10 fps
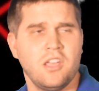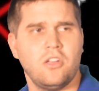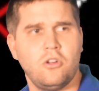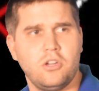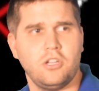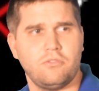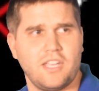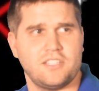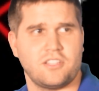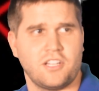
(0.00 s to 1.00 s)
Who do you
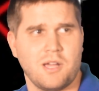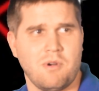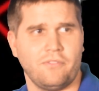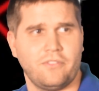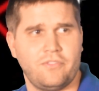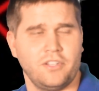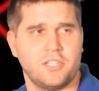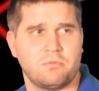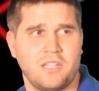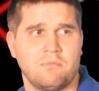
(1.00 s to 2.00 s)
think is going to come off the field
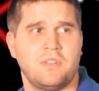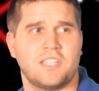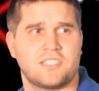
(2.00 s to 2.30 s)
this week and be a